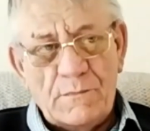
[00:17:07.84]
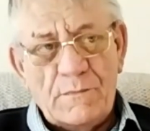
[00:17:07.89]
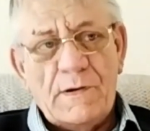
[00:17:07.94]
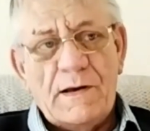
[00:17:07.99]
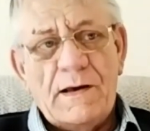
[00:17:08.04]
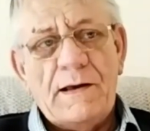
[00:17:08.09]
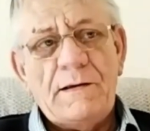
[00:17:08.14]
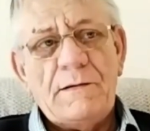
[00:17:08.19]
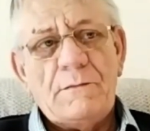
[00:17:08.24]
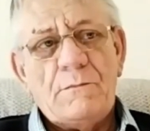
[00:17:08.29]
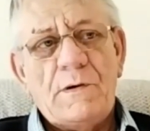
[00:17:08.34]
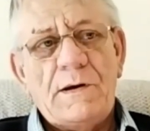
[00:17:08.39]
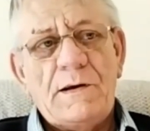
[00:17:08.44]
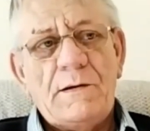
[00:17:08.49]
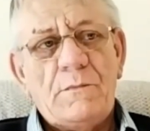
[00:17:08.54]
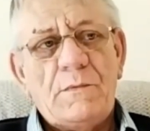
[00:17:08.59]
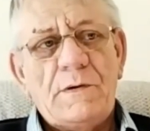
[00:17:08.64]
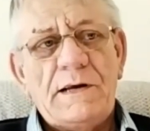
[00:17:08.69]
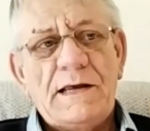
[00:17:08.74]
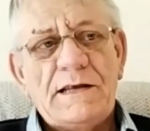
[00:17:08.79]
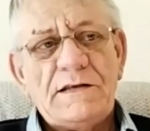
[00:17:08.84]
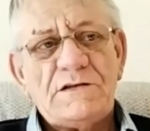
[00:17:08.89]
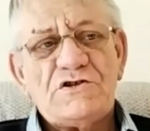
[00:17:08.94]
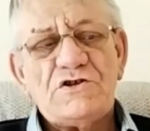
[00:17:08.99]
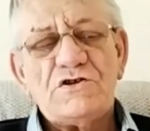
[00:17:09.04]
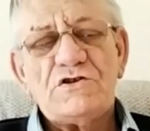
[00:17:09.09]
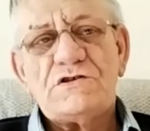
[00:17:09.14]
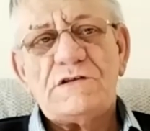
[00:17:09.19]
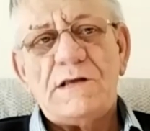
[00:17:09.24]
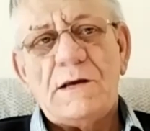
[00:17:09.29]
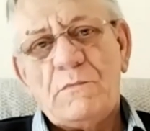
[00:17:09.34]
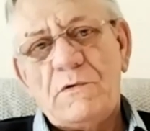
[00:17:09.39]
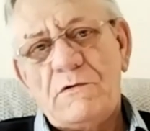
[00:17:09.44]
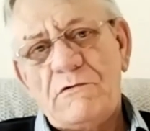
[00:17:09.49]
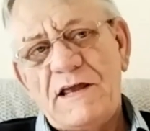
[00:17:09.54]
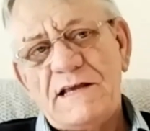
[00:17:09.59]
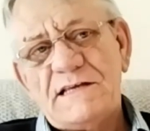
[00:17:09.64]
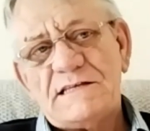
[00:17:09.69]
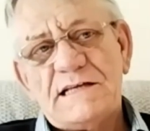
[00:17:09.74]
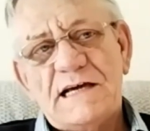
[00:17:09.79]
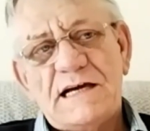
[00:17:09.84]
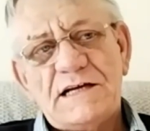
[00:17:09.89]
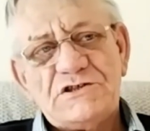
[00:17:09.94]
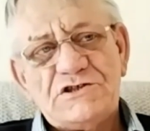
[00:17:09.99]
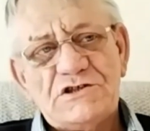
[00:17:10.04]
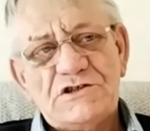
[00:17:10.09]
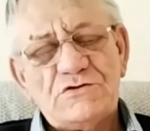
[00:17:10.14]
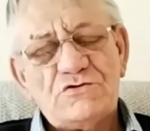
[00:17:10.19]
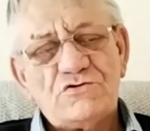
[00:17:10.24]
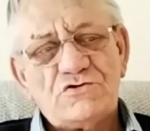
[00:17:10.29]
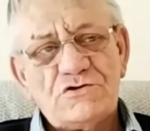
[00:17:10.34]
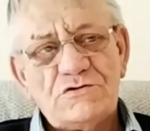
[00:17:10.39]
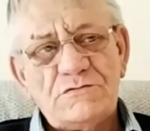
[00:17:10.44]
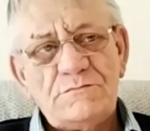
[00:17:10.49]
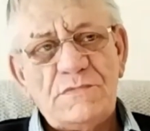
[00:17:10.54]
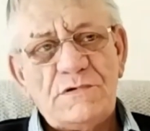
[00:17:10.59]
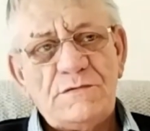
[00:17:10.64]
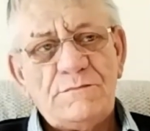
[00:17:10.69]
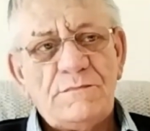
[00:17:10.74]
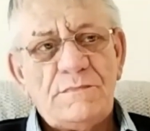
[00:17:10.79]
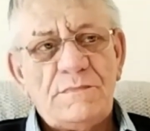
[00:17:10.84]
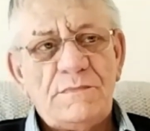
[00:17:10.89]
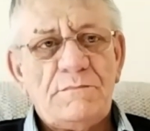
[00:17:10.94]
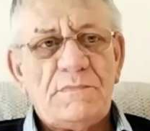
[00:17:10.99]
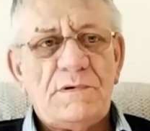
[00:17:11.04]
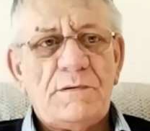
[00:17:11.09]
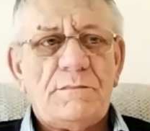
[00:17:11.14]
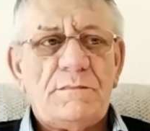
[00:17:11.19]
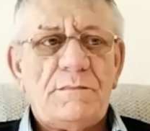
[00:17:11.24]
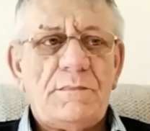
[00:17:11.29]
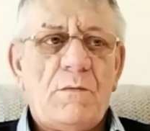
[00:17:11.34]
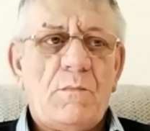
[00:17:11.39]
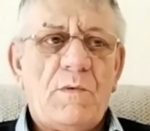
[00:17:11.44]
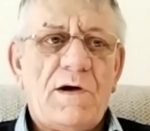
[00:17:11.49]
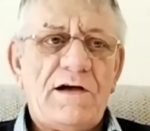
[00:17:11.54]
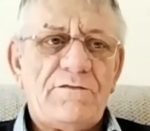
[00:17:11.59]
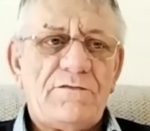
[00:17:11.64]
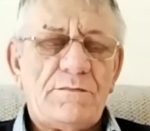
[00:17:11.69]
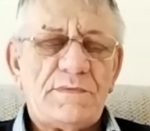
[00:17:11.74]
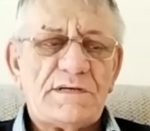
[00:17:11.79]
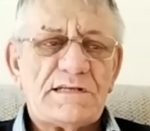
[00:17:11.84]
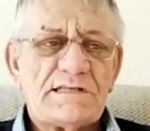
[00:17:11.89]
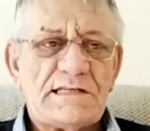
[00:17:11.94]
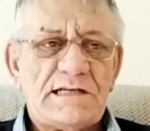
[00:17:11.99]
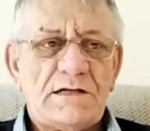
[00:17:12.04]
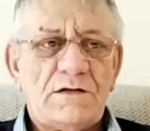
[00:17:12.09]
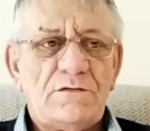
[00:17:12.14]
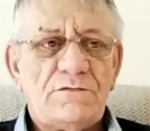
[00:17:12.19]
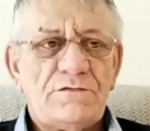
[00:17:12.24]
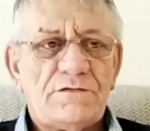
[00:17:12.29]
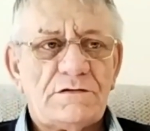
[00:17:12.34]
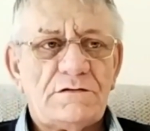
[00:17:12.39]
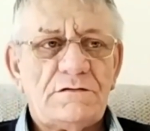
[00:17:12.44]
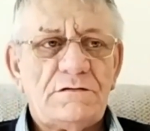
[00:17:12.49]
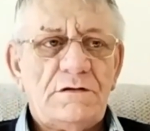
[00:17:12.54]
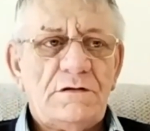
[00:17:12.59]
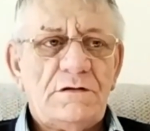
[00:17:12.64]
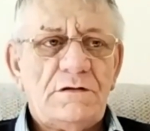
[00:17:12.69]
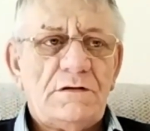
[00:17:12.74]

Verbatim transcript: Uh, we we had just, we raised our children, my, my, wife and myself, and